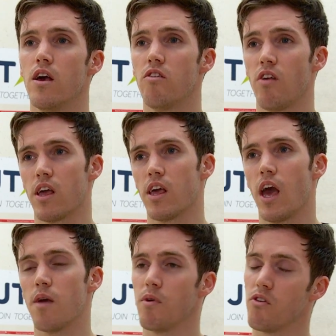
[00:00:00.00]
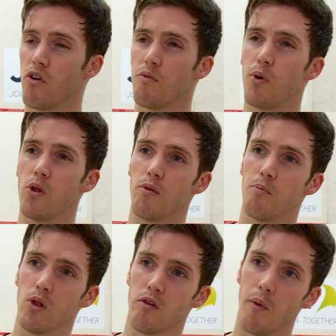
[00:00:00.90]
Second game he sort of
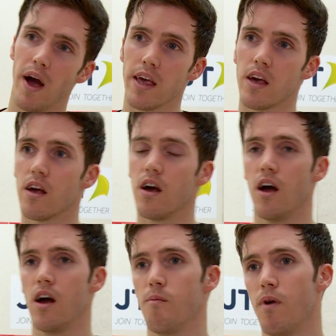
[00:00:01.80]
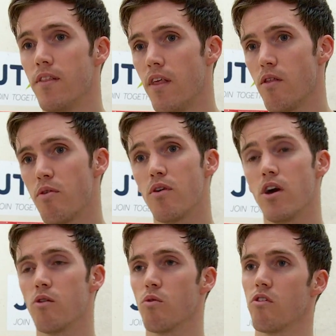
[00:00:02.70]
pulled away, and then the
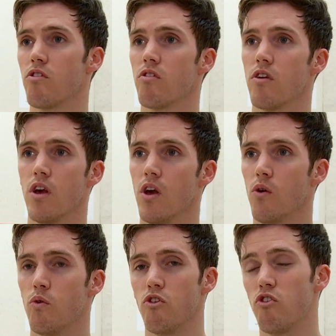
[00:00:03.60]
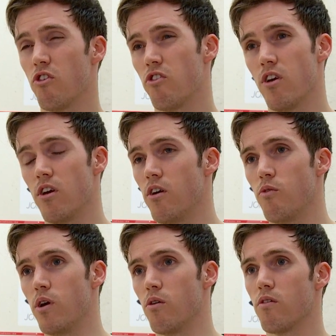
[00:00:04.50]
third was just a
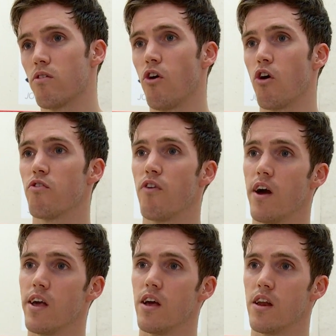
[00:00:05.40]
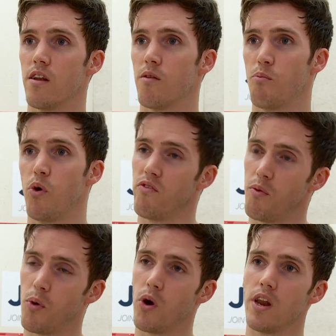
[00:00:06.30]
real dogfight, and point for
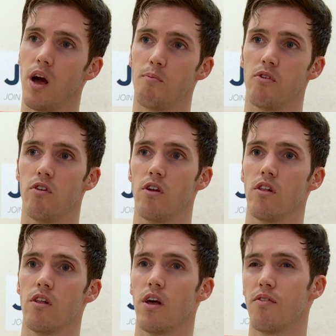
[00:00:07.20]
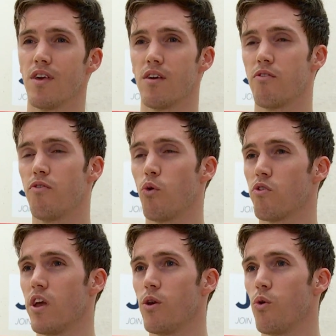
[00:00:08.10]
point up until I think
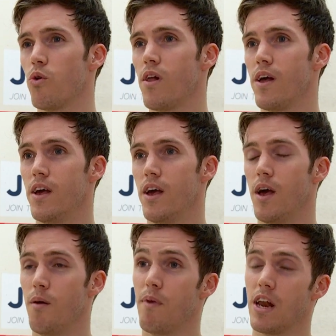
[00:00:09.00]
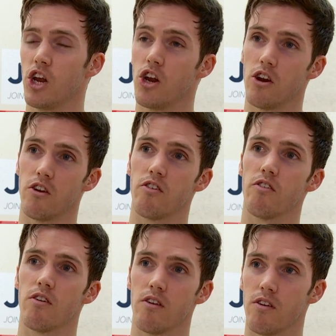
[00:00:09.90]
14 all, managed to
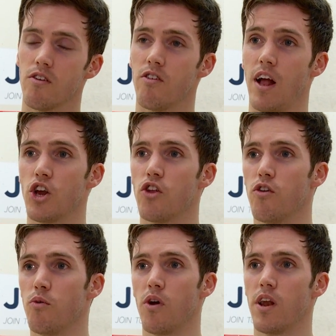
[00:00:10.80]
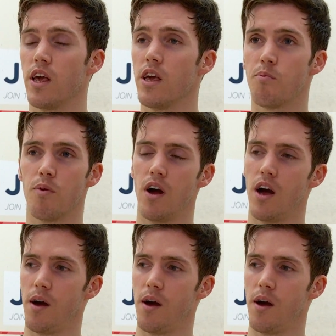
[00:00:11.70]
just snatch a 2-1 lead, but